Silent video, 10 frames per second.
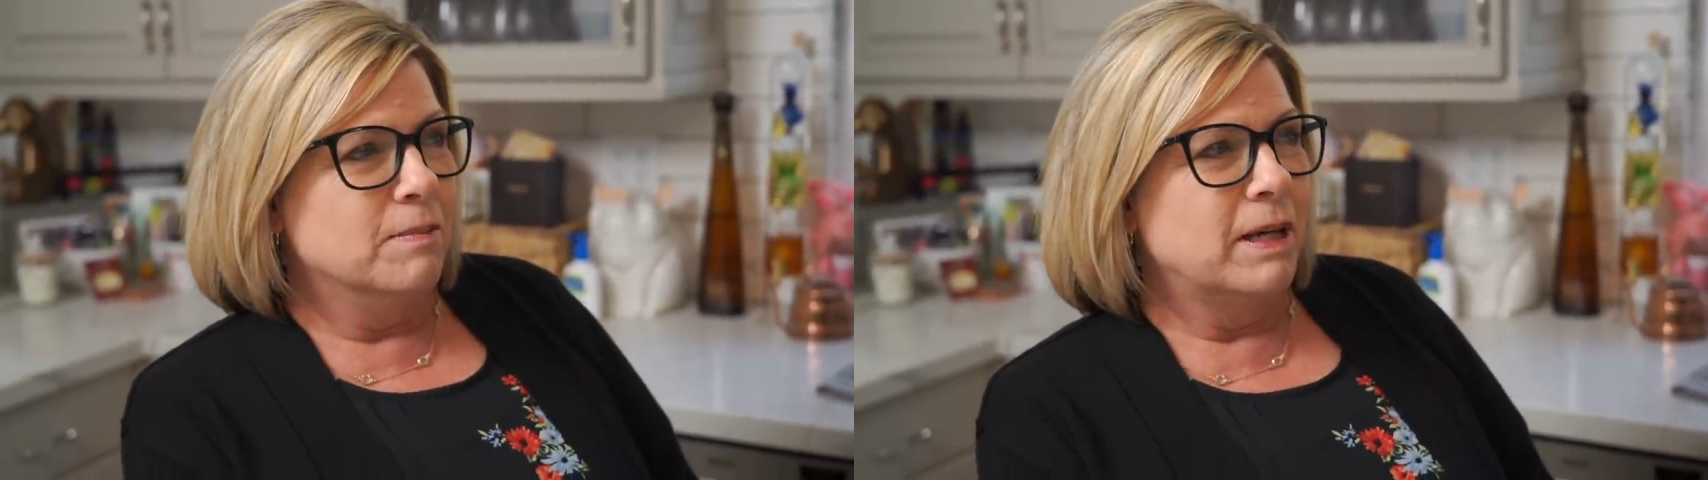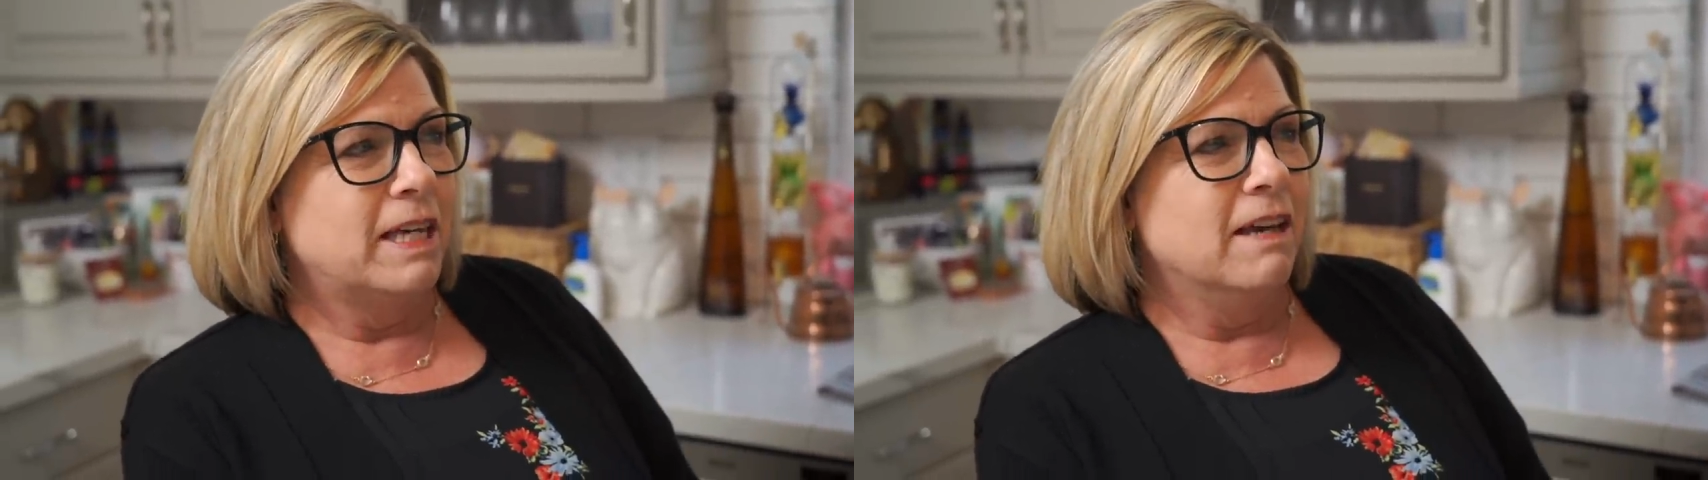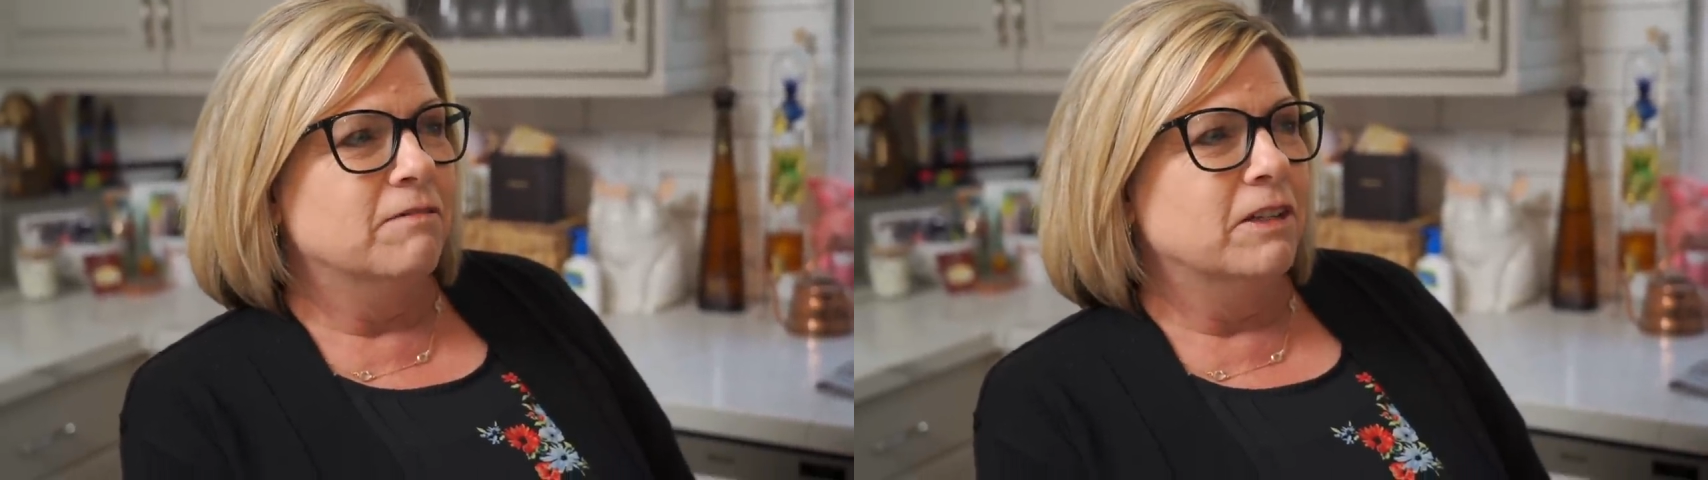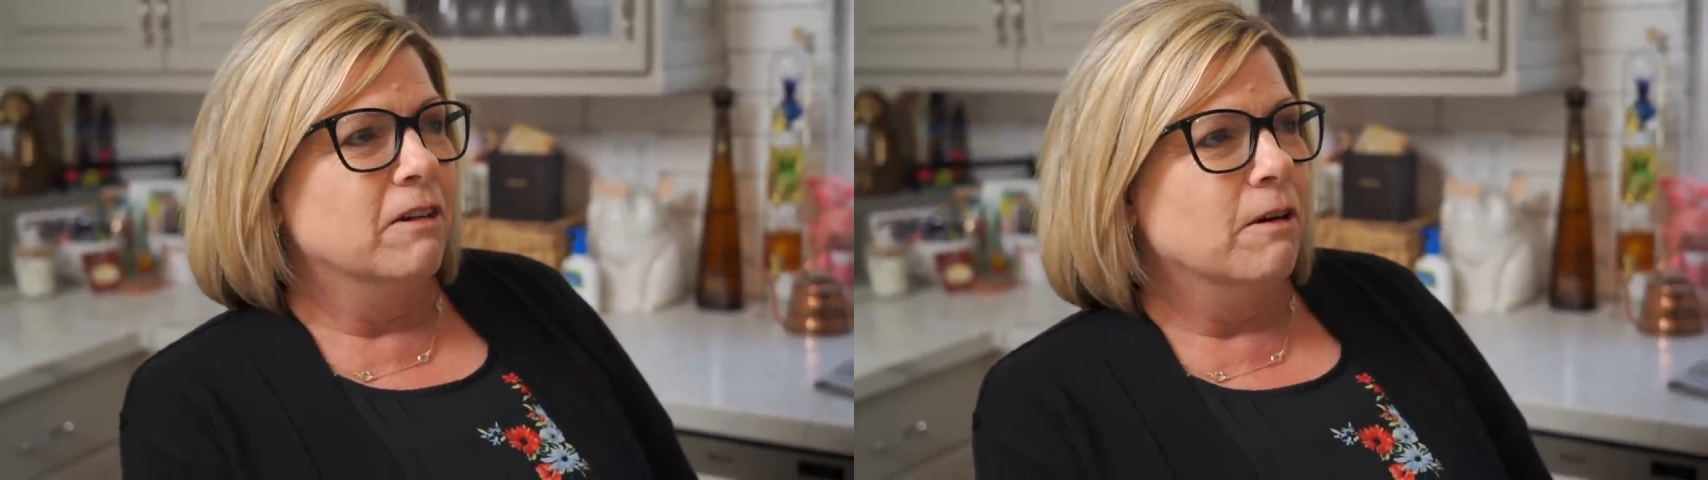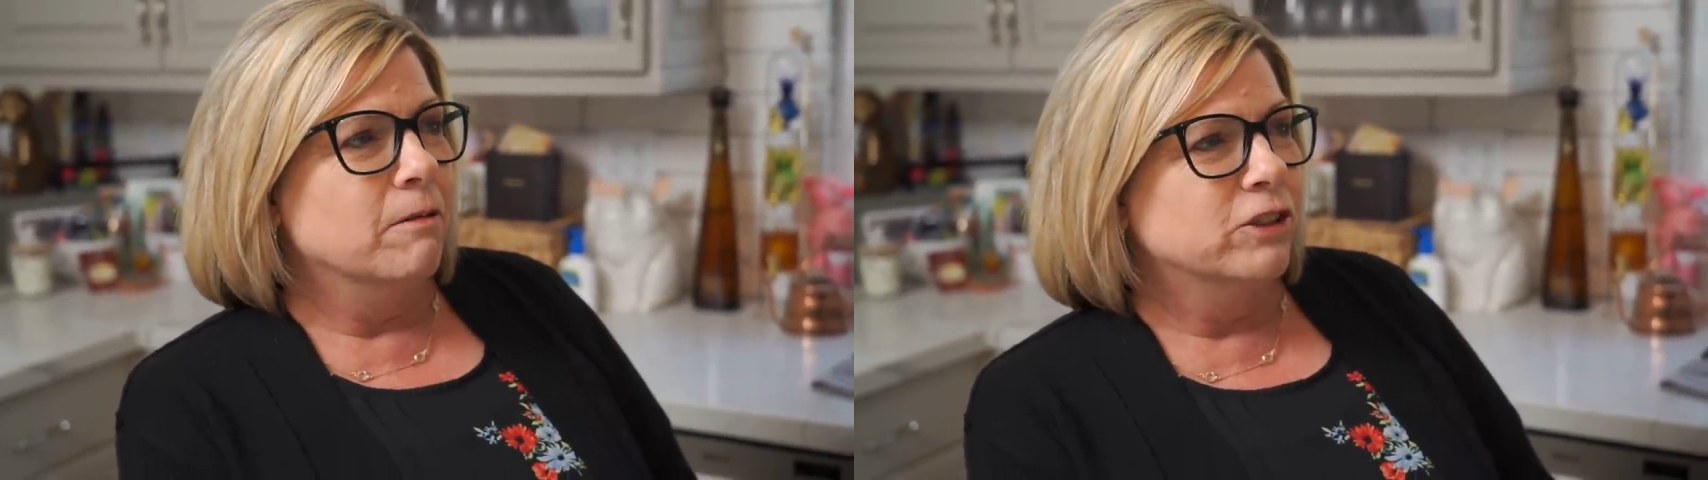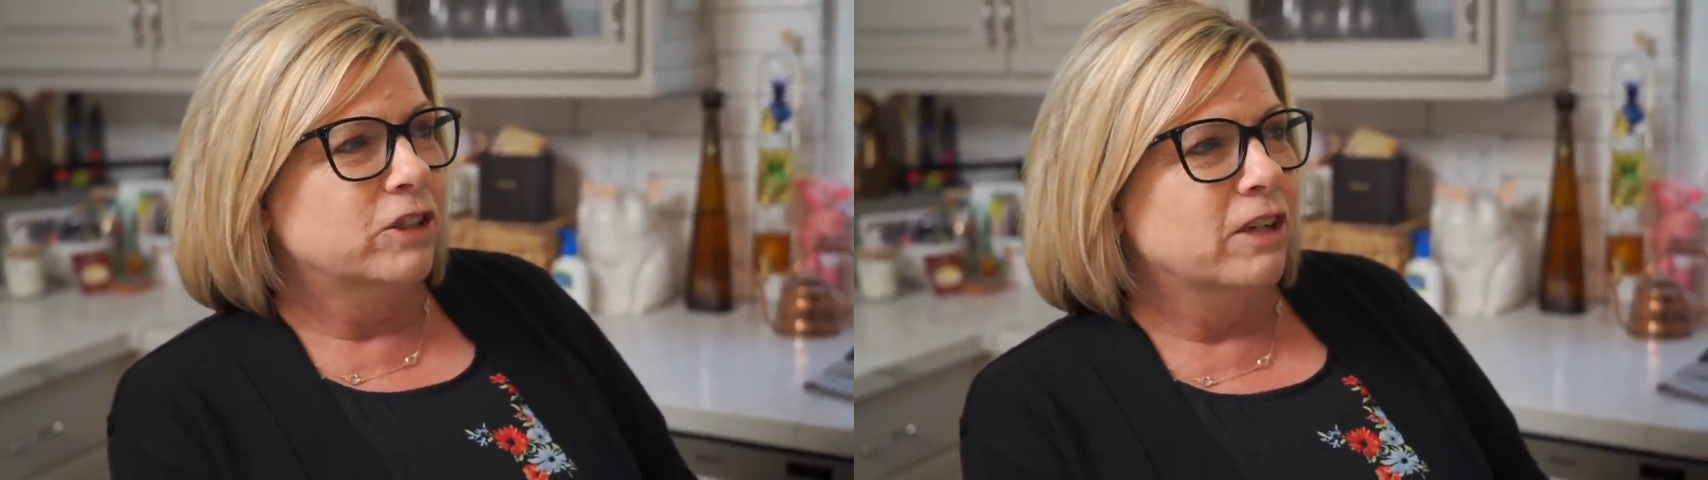I can't figure out where she